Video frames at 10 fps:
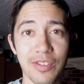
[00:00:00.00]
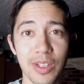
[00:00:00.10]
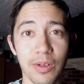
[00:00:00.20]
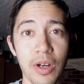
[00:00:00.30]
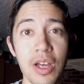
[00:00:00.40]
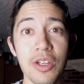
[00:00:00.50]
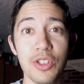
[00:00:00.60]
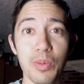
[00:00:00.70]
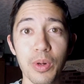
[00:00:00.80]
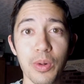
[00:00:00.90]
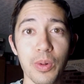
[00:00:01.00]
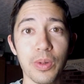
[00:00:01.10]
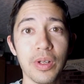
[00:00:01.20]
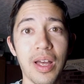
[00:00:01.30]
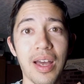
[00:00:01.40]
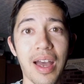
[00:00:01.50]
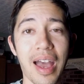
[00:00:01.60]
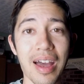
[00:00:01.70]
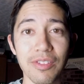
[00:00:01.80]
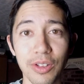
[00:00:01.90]
So super cool.
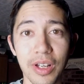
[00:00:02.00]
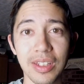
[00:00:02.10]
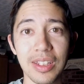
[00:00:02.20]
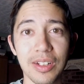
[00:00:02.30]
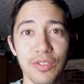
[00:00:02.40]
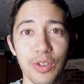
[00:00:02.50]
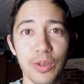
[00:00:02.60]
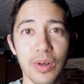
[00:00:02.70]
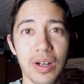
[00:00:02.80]
Have a look at the interview.